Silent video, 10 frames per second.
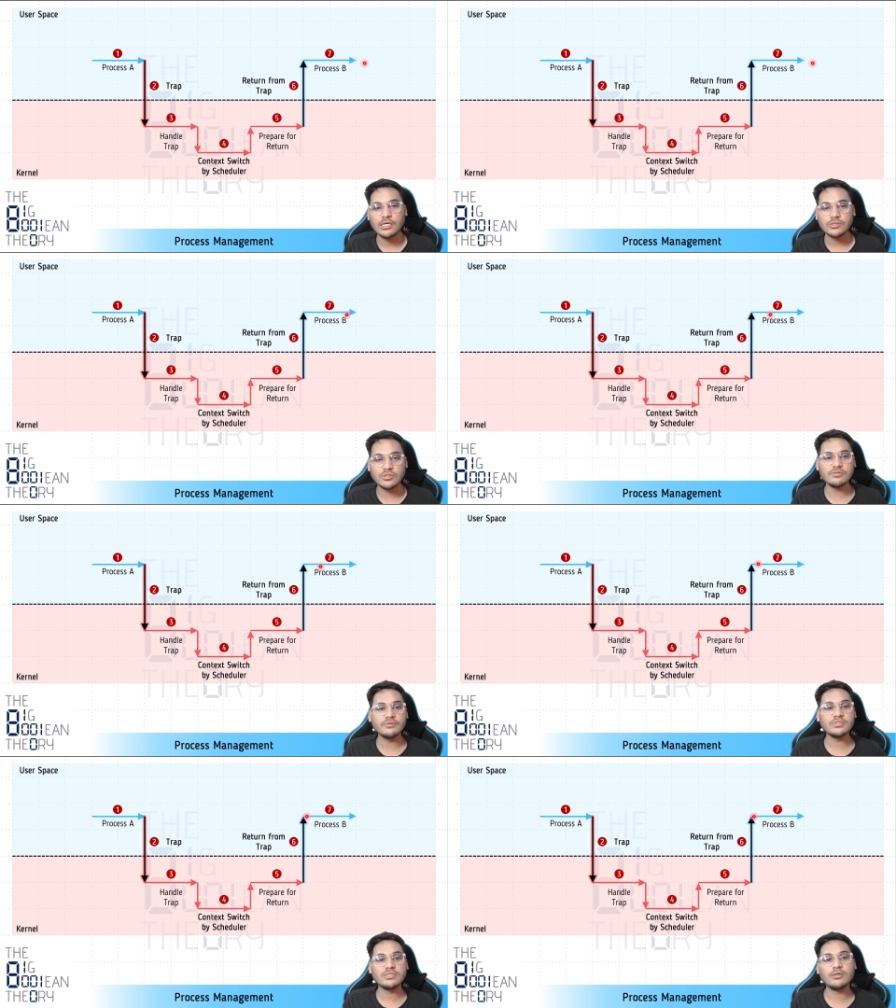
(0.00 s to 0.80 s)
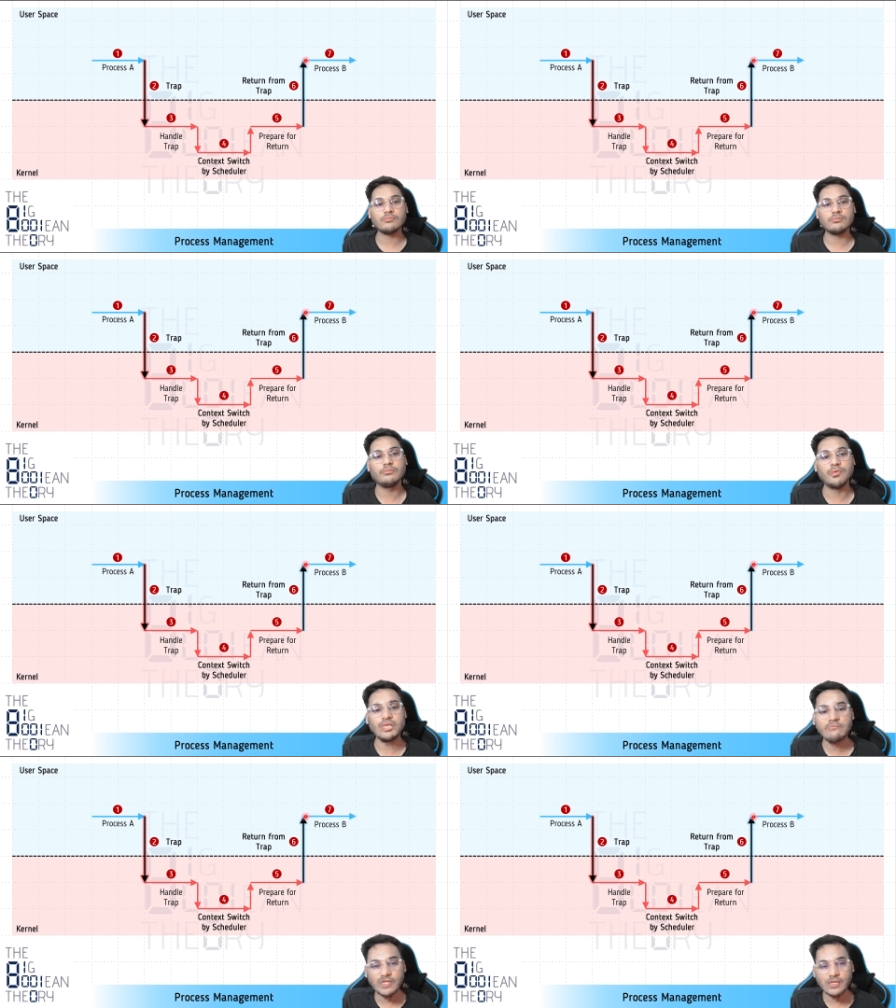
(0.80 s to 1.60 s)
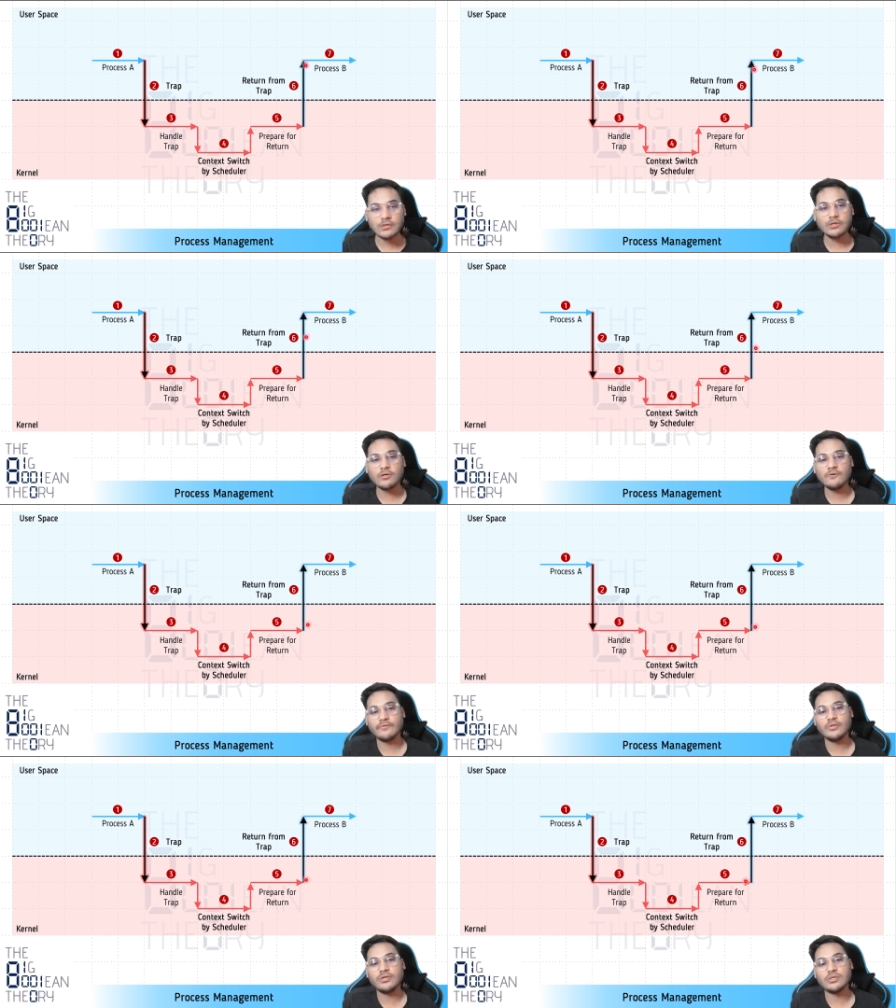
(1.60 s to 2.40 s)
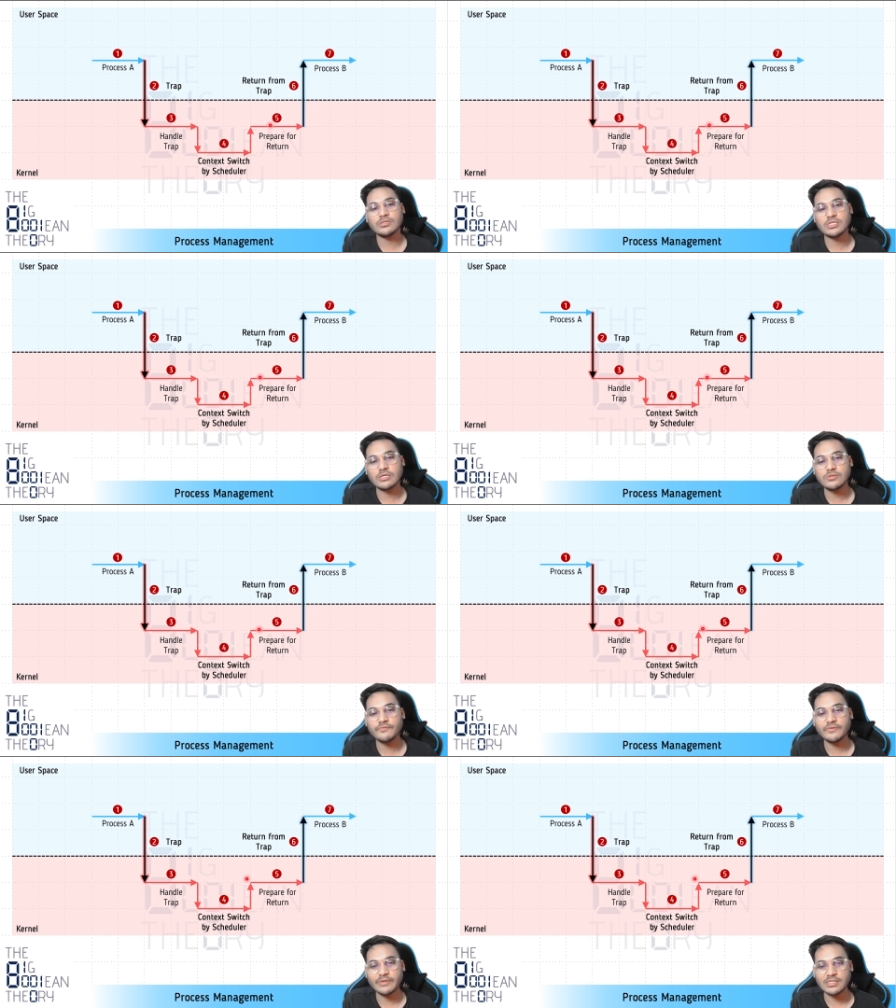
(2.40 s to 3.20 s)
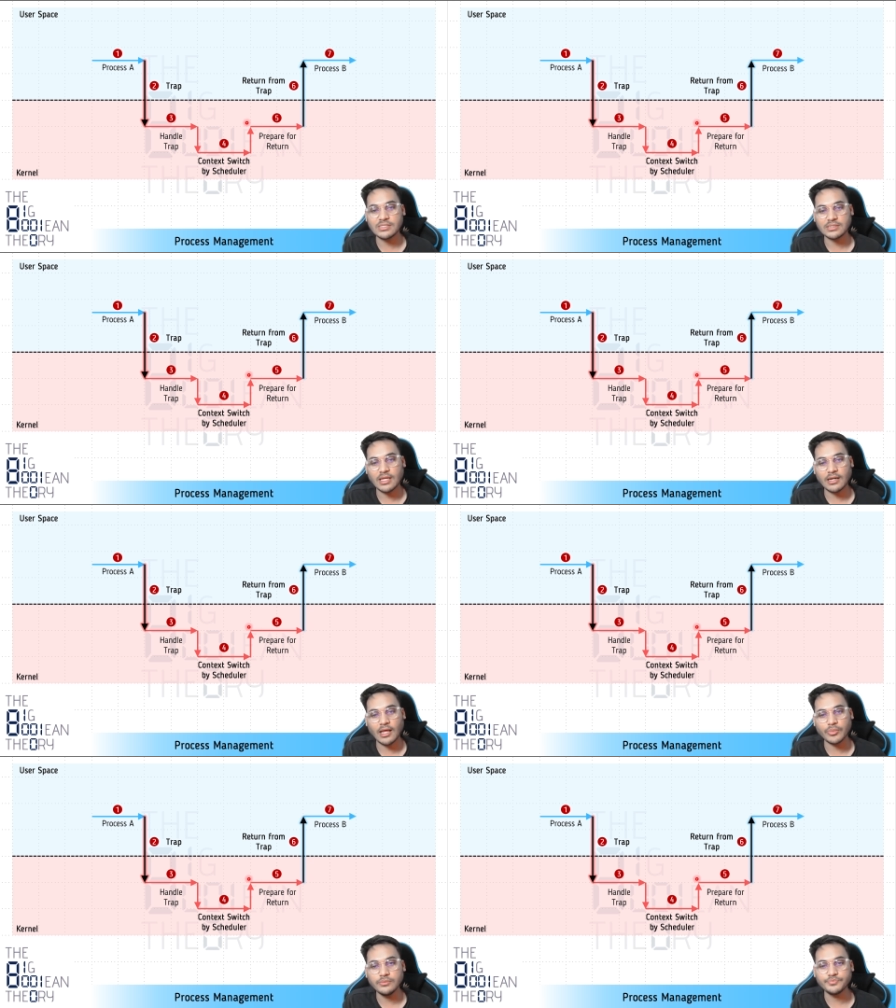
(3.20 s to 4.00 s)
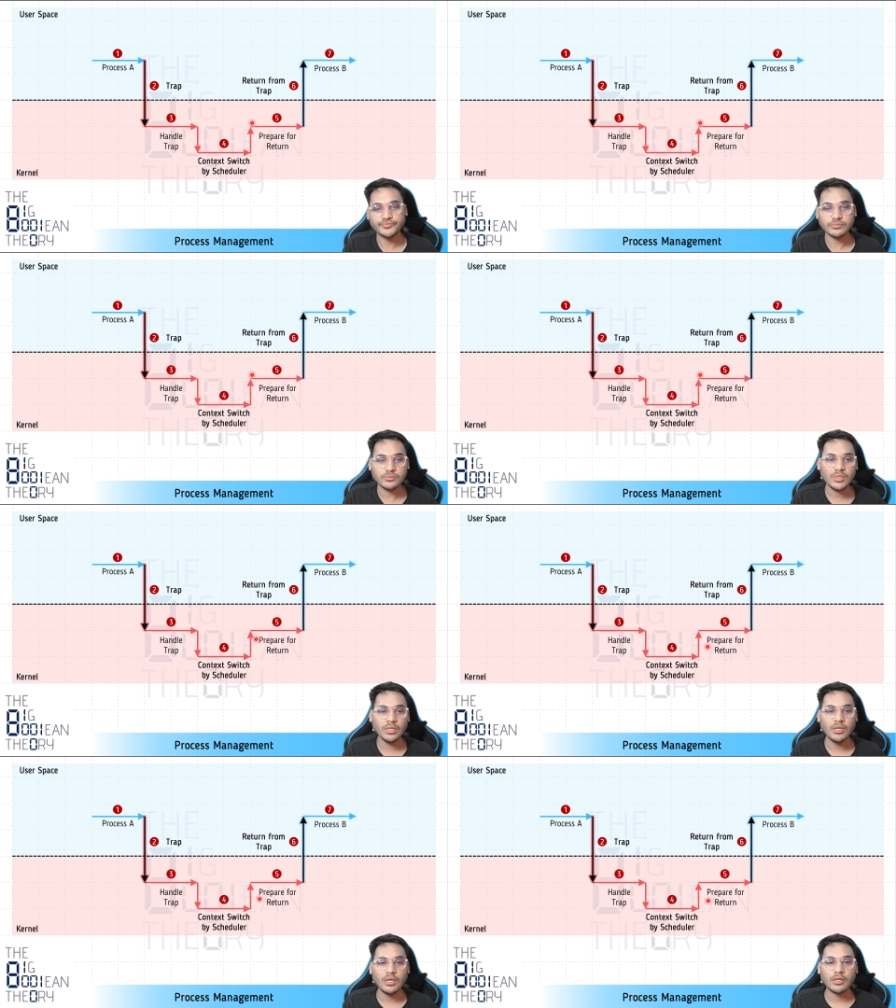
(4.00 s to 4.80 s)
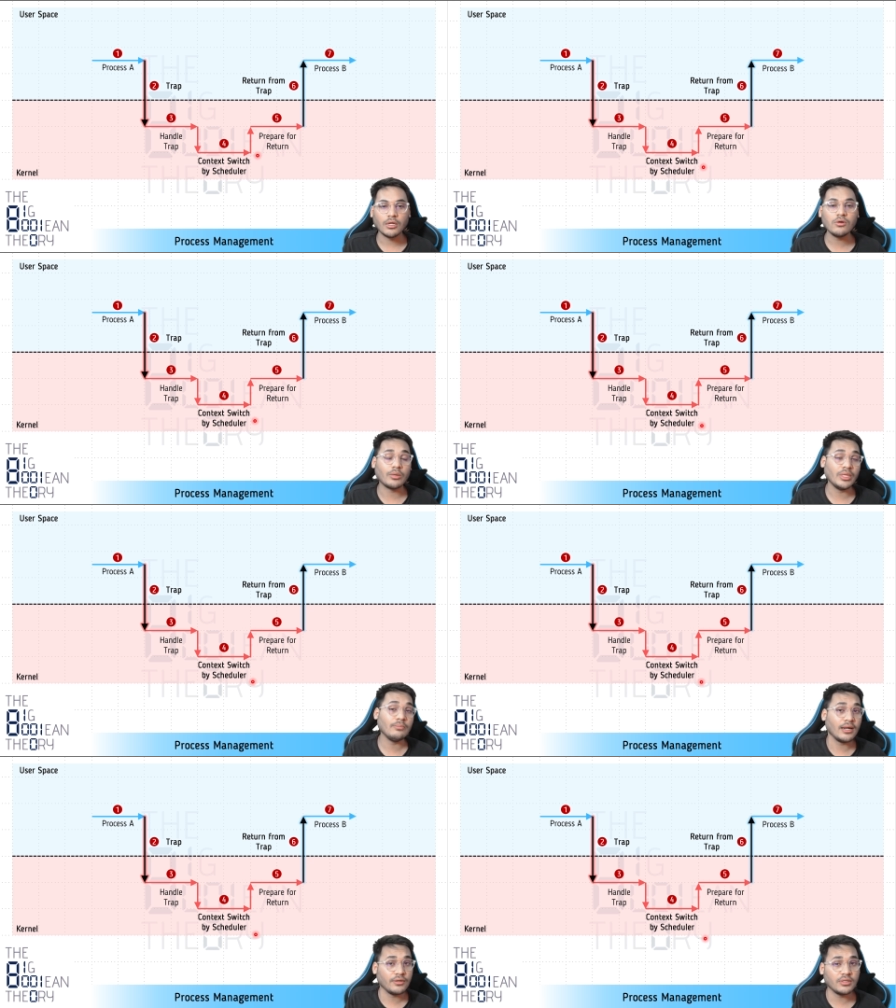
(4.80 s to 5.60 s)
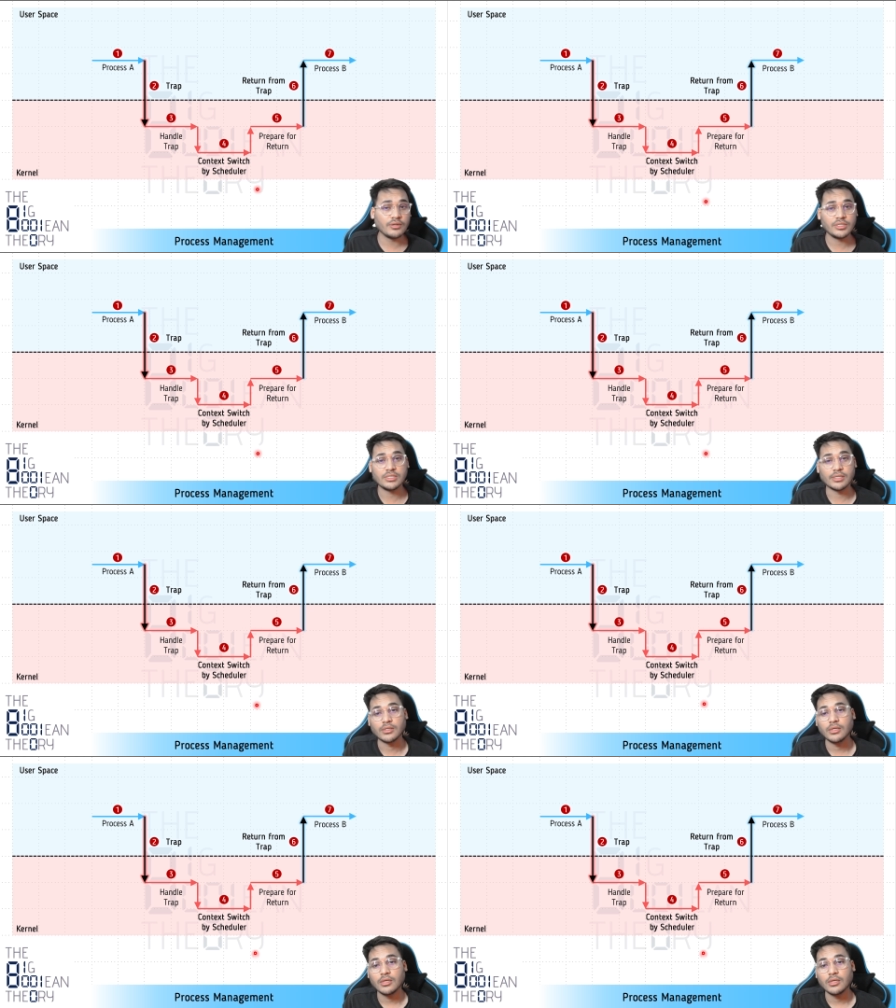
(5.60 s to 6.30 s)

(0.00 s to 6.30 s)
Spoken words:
So this was the brief recall of the sequence of events that happened. Now coming back to the question.